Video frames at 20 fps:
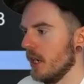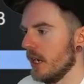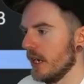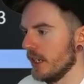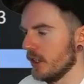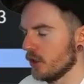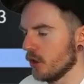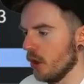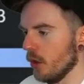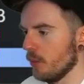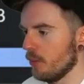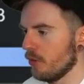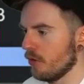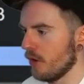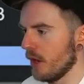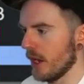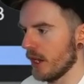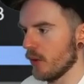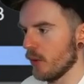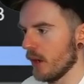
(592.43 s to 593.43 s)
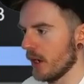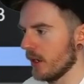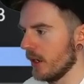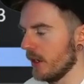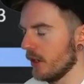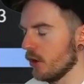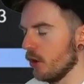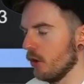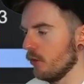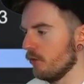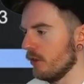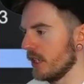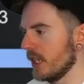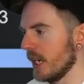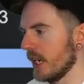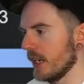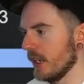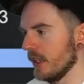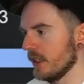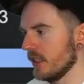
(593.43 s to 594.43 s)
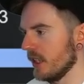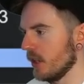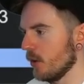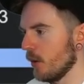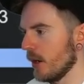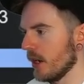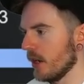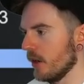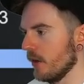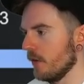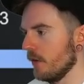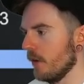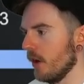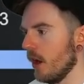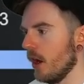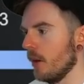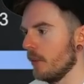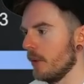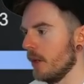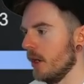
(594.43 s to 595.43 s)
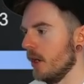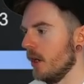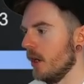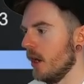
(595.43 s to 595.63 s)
He's called pretty quick. He called ridiculously quick on the flop.